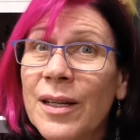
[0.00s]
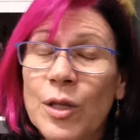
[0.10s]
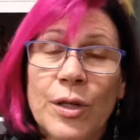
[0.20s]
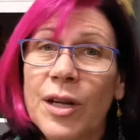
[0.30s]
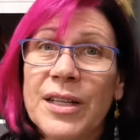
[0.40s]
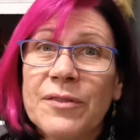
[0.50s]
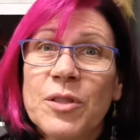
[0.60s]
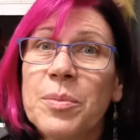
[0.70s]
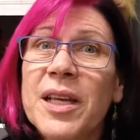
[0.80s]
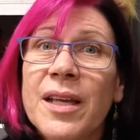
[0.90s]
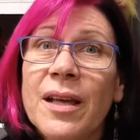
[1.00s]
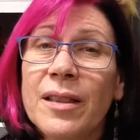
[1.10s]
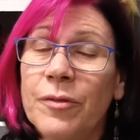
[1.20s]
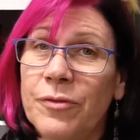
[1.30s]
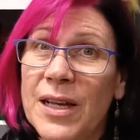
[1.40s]
You don't have to be
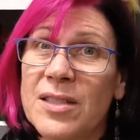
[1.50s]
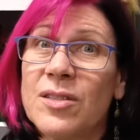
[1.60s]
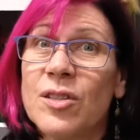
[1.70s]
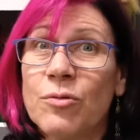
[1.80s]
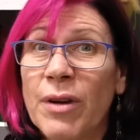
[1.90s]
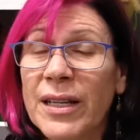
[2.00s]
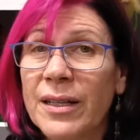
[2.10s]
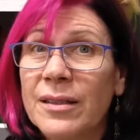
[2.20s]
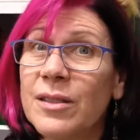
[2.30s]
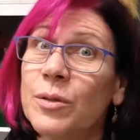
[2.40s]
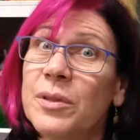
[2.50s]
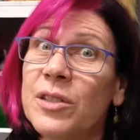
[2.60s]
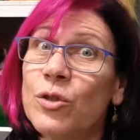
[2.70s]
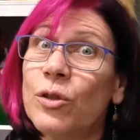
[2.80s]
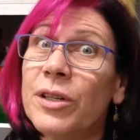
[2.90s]
the fastest runner to
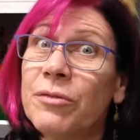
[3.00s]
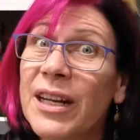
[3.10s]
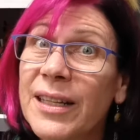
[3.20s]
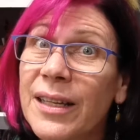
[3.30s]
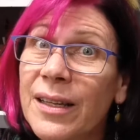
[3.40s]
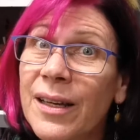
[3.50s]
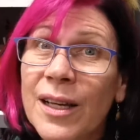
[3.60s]
enjoy running.